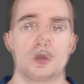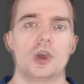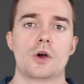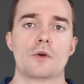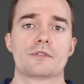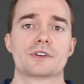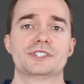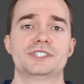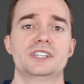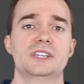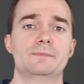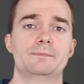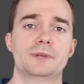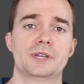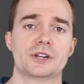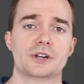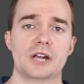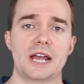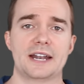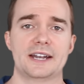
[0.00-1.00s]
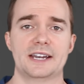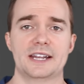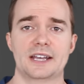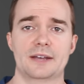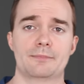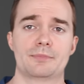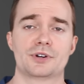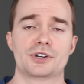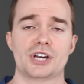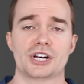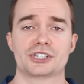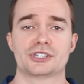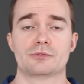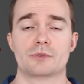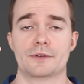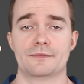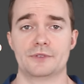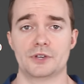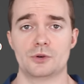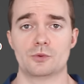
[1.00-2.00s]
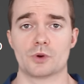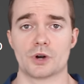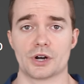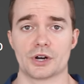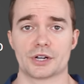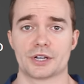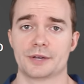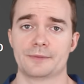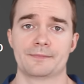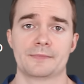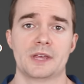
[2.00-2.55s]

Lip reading: oversee peer editing and production review work,